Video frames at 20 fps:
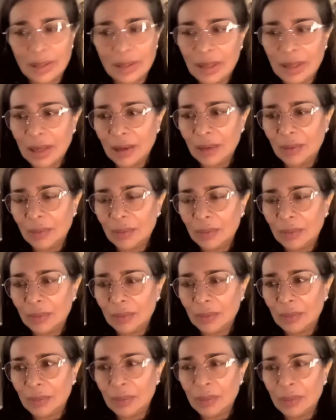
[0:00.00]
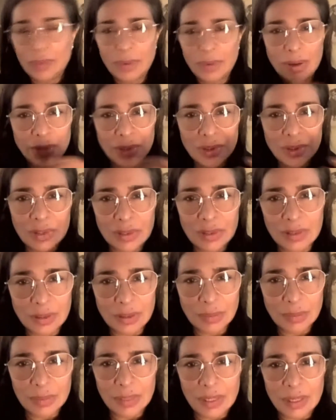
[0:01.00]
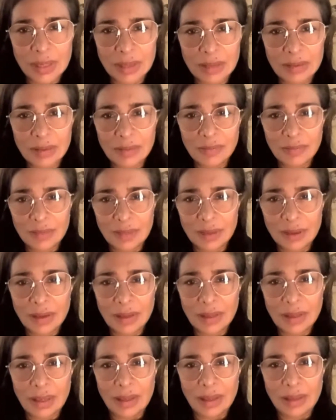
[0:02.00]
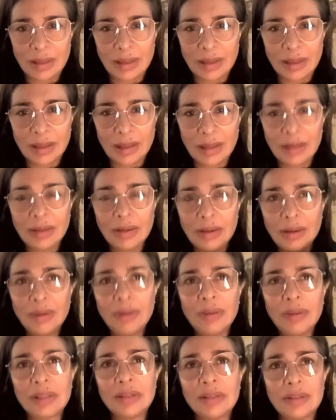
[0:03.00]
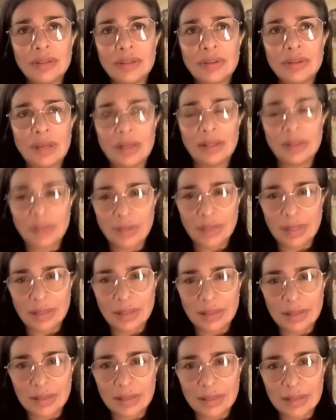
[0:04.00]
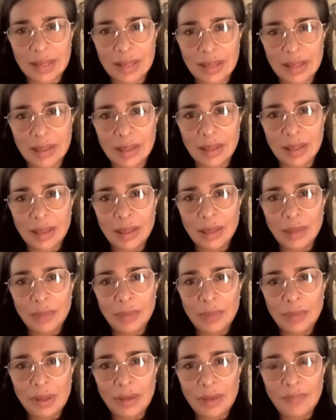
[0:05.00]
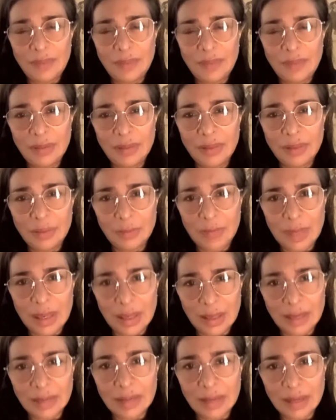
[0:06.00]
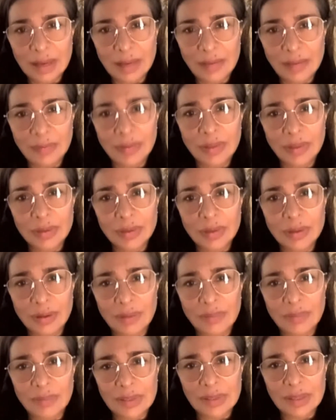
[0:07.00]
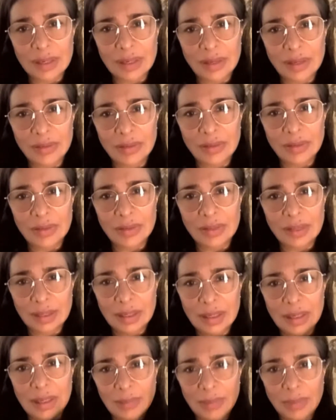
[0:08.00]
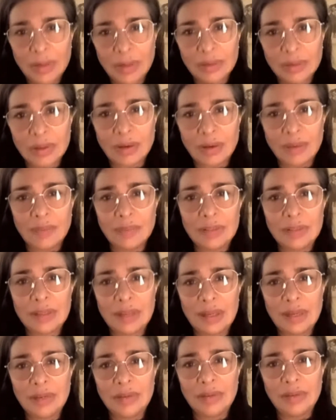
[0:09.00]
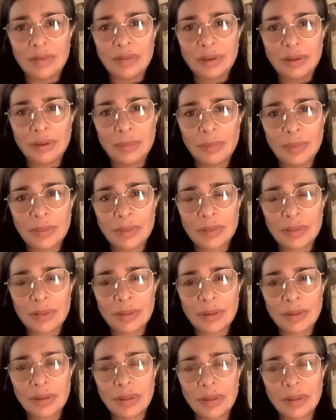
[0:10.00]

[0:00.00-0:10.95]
how we broached the subject of dying. And I know it's a strange thing to say, but I felt that we had to have those conversations and keep those conversations open, so